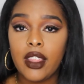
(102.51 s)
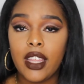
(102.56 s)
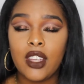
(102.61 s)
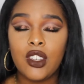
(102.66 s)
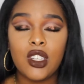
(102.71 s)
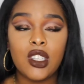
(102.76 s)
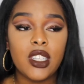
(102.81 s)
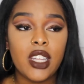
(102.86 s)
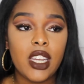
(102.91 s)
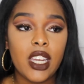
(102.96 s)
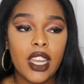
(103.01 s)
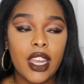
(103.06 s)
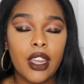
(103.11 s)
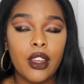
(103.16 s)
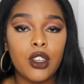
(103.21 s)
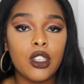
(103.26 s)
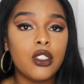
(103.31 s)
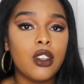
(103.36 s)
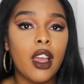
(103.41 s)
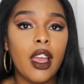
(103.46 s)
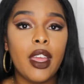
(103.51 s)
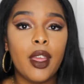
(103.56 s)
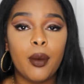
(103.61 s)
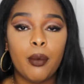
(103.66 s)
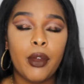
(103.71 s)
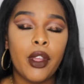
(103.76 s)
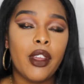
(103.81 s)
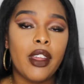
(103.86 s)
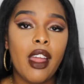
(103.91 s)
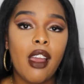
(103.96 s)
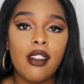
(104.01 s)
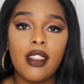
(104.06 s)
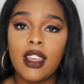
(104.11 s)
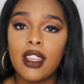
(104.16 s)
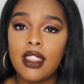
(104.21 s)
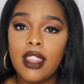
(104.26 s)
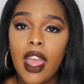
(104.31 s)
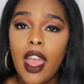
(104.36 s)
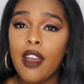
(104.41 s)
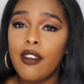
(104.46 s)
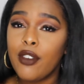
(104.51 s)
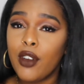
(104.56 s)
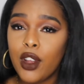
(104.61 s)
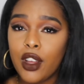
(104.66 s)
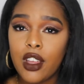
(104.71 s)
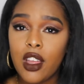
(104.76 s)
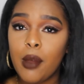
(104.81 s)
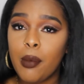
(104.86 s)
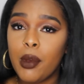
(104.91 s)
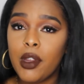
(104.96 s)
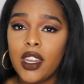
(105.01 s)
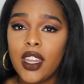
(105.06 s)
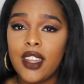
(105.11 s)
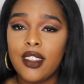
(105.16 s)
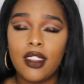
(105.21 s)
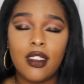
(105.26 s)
I just let it air dry and wear it out like that for a couple of days.